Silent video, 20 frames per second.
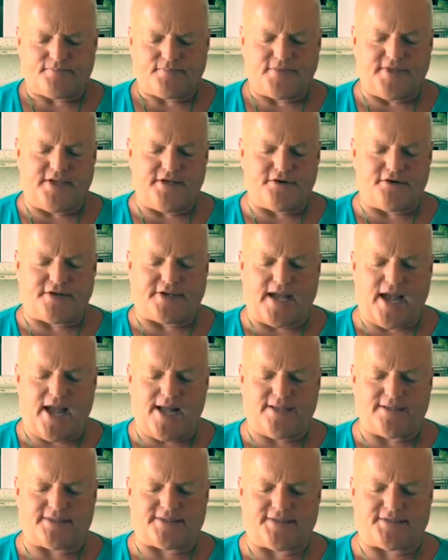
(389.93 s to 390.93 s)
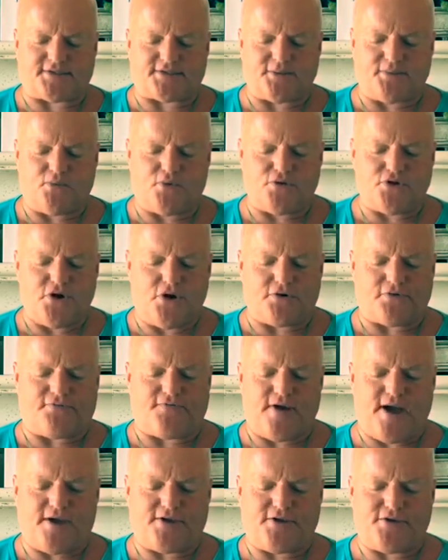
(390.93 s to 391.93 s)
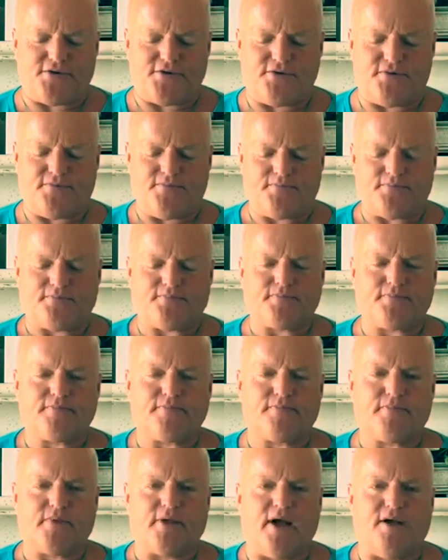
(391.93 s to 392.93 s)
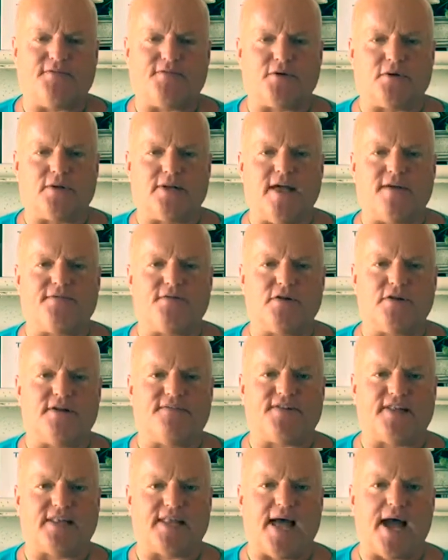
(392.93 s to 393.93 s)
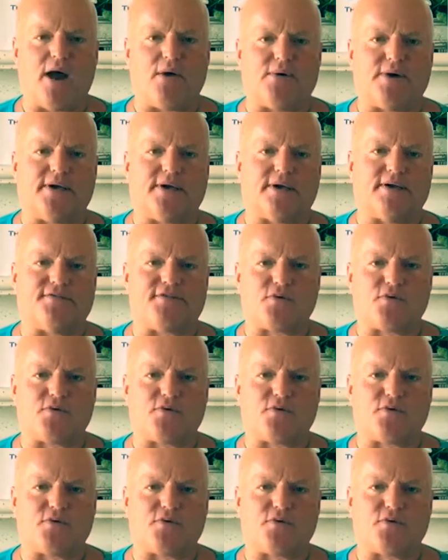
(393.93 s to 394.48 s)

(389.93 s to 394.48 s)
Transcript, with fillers: The inner guidance system will notify you of your level of allowing.